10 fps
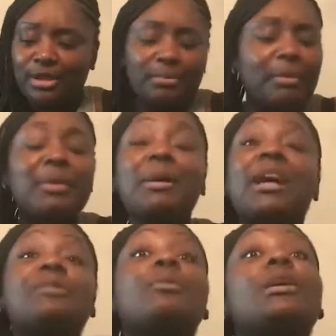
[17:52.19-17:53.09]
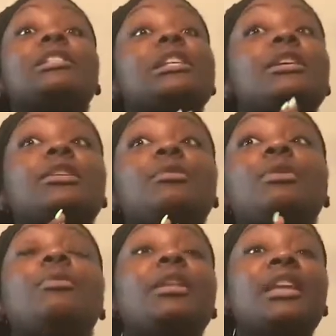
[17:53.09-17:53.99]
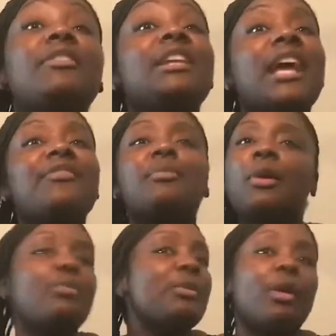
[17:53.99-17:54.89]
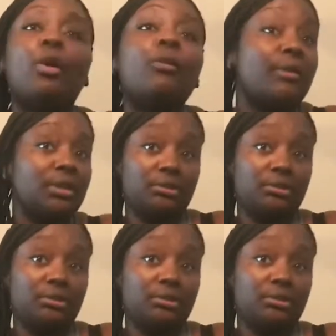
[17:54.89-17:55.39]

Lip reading: But me and my husband wasn't. We were living together, but we were over.